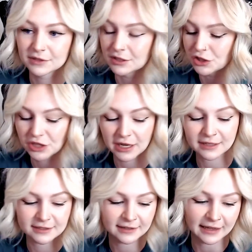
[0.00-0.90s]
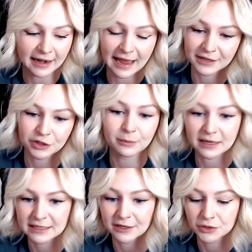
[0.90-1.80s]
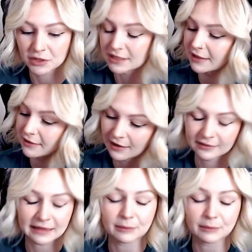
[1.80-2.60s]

to shit and I had to go back to hairdressing,